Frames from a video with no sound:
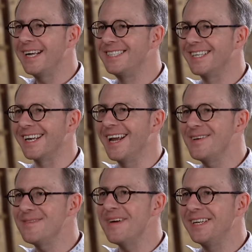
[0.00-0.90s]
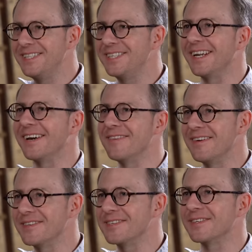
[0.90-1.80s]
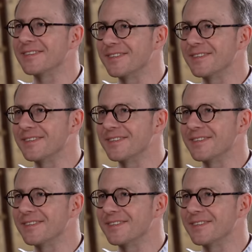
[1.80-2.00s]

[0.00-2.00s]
Actually, now you mention it, I've never sort of